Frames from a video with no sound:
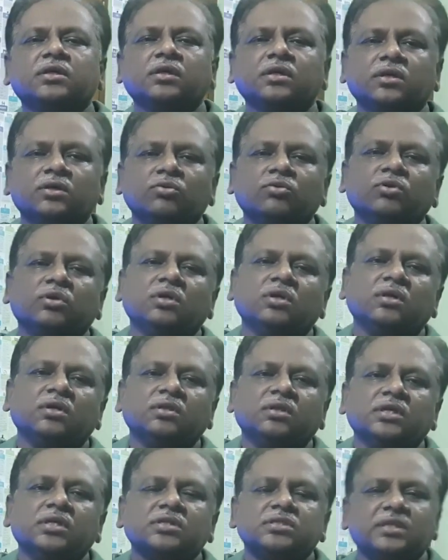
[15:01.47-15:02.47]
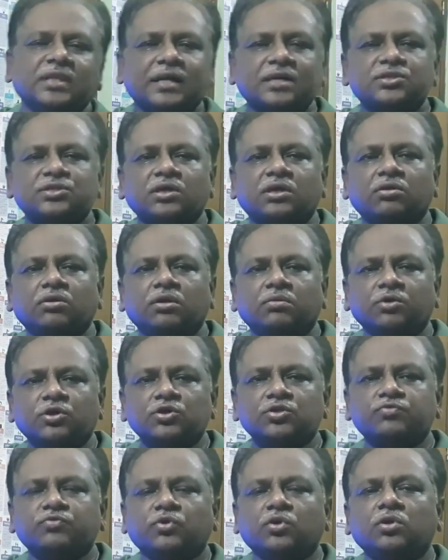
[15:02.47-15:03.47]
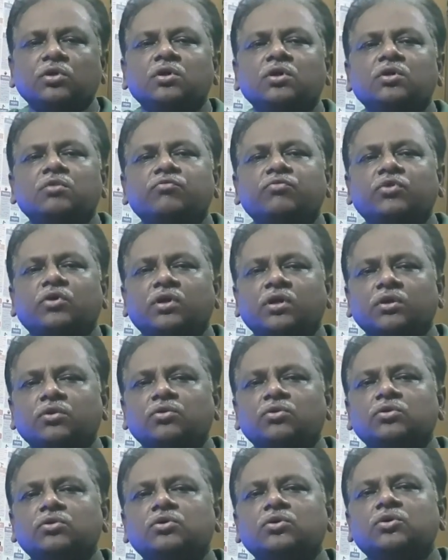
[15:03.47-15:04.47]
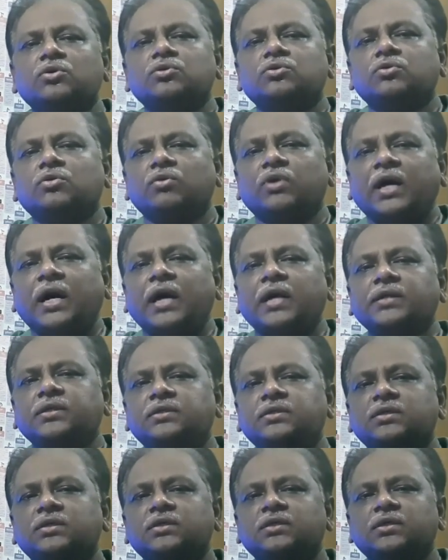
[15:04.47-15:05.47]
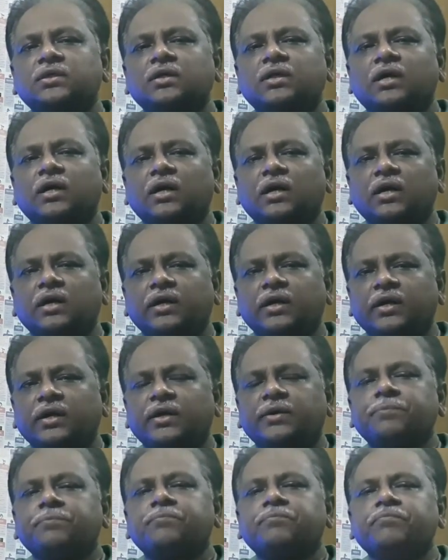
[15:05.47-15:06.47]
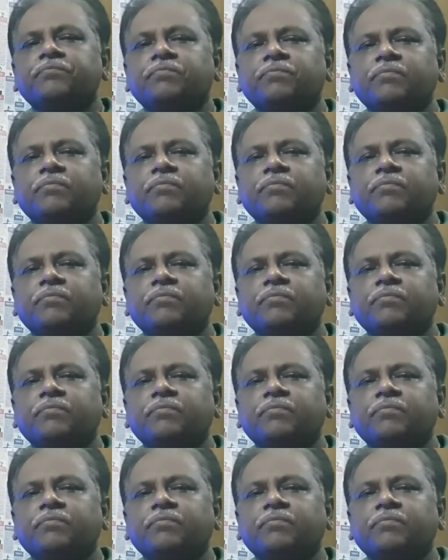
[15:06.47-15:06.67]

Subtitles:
this lecture will be useful for you to write a